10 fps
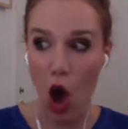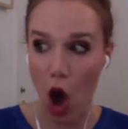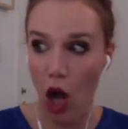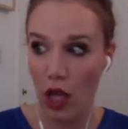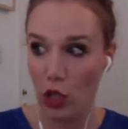
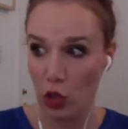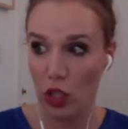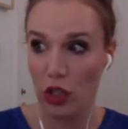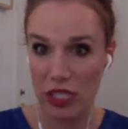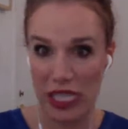on New
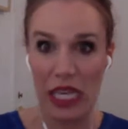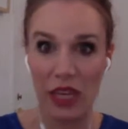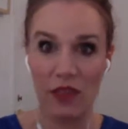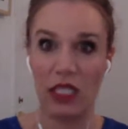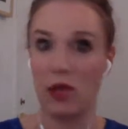Year's
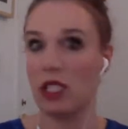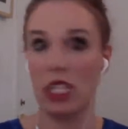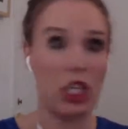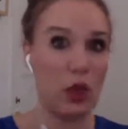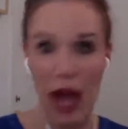Eve. Cause I was
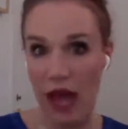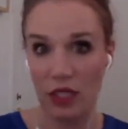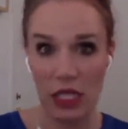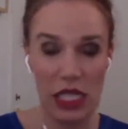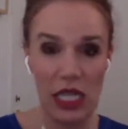like, you have to
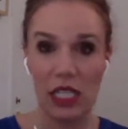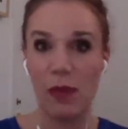see this.